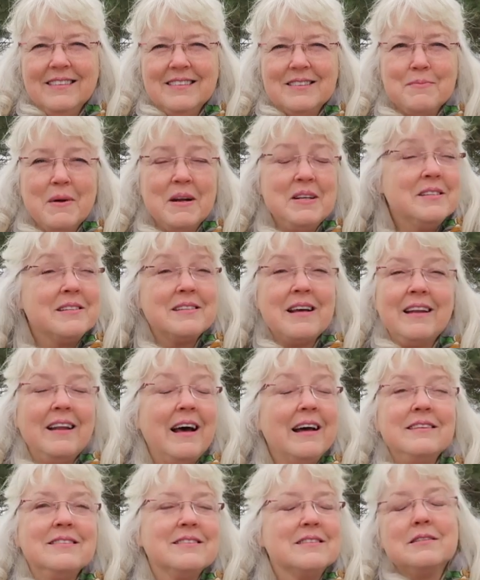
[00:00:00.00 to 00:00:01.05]
As much as I
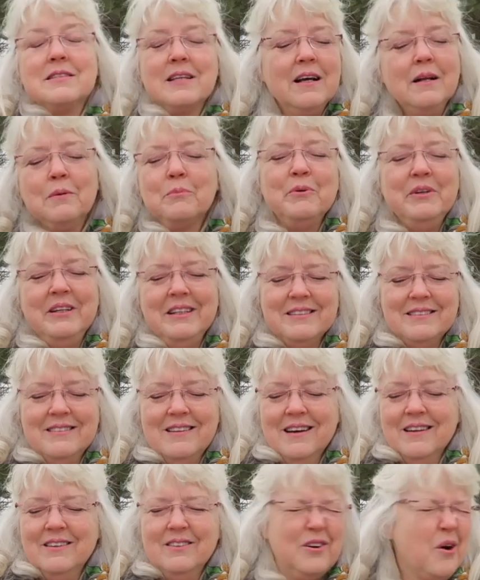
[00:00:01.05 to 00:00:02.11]
like to sell breeding
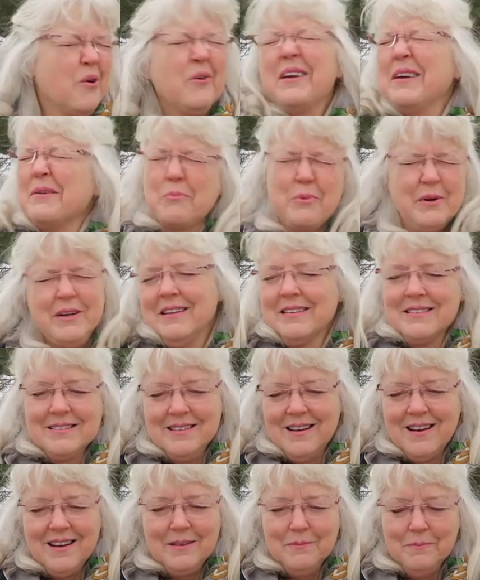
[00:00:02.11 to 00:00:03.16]
stock, don't get breeding
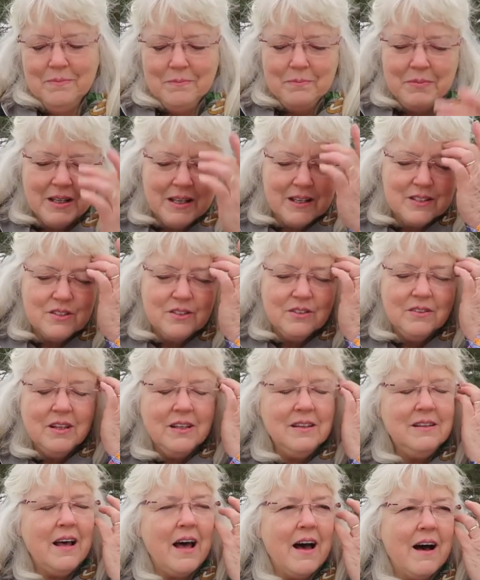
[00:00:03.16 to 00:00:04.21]
stock because you
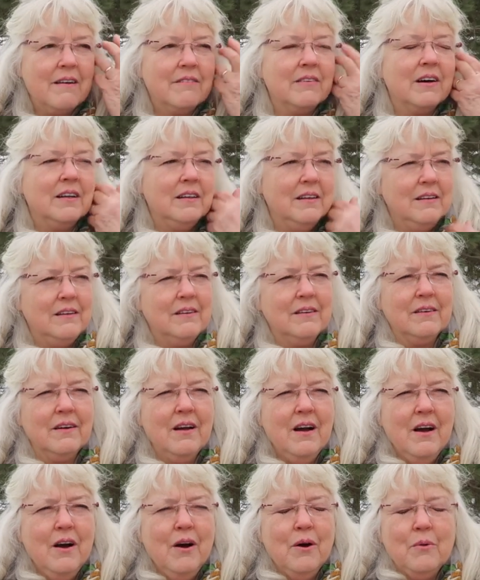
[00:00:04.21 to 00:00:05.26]
need to have a year
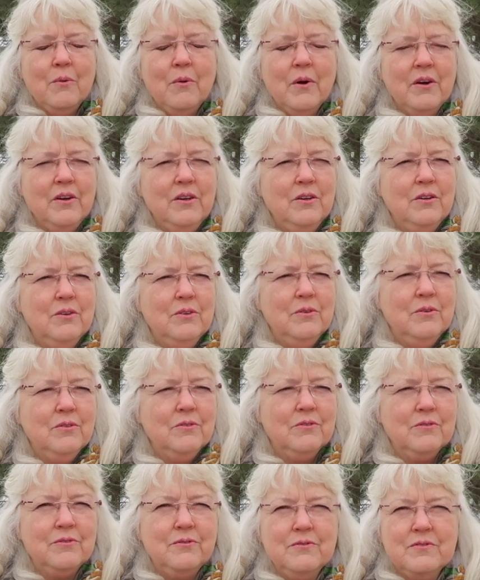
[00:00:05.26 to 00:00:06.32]
where you
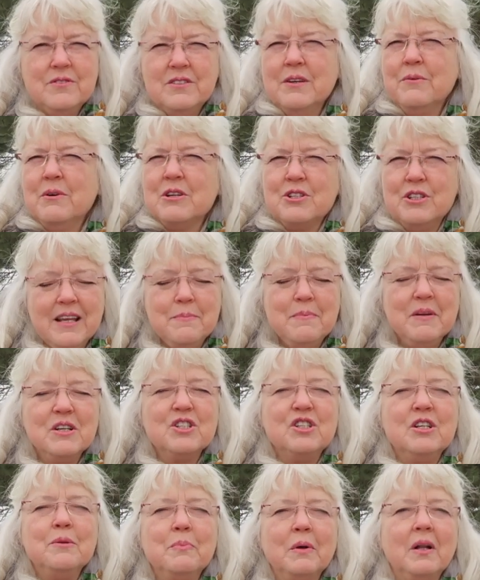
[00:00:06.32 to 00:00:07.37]
see what keeping
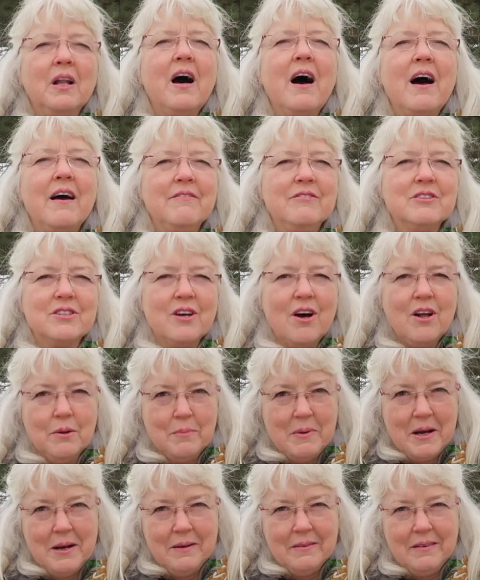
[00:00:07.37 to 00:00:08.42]
sheep alive is all
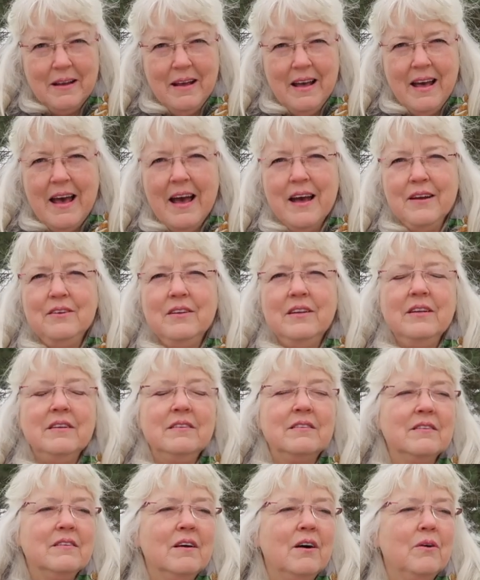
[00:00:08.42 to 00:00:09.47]
about. And you
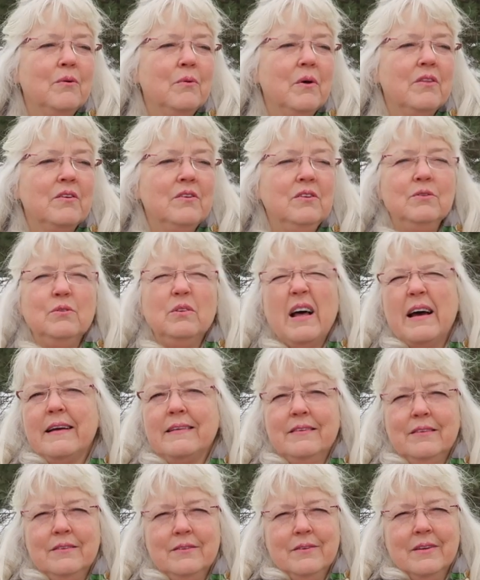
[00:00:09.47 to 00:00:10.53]
need to know whether you
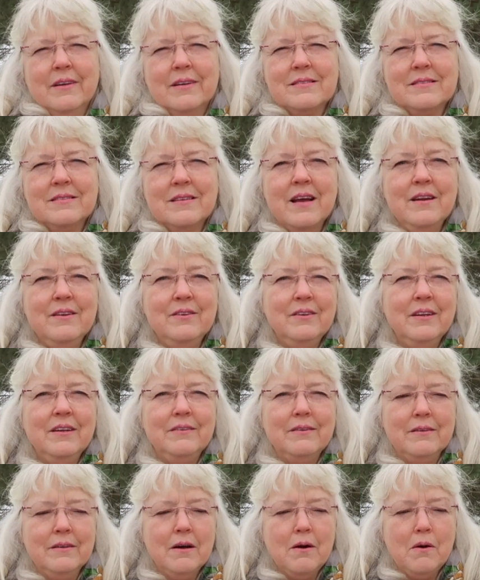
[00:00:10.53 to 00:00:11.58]
like to do this. And you
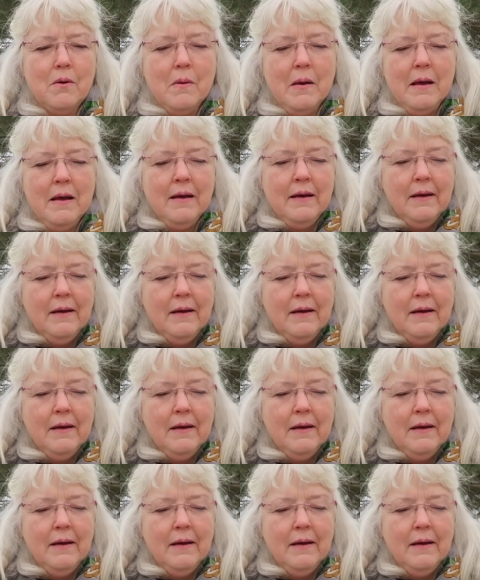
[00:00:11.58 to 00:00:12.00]
need to know,